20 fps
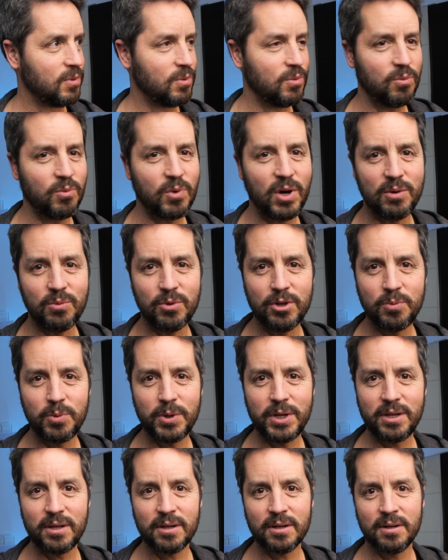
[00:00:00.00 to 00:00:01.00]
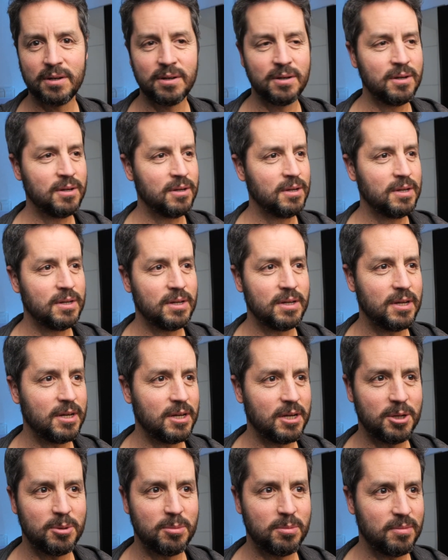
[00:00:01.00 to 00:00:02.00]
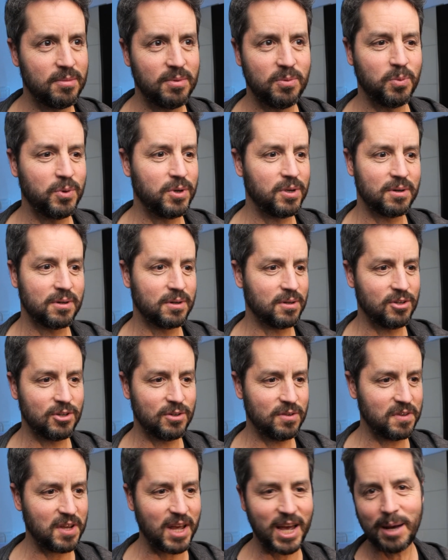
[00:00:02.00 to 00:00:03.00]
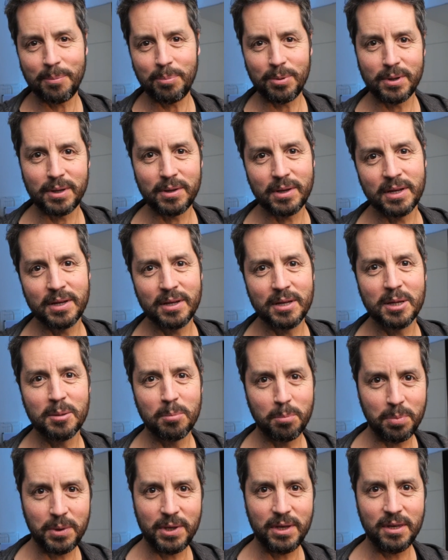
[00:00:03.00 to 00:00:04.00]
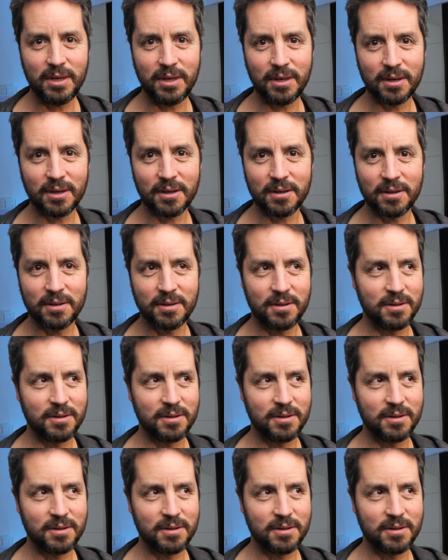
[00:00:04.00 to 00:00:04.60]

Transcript: why would we? We're just happy being,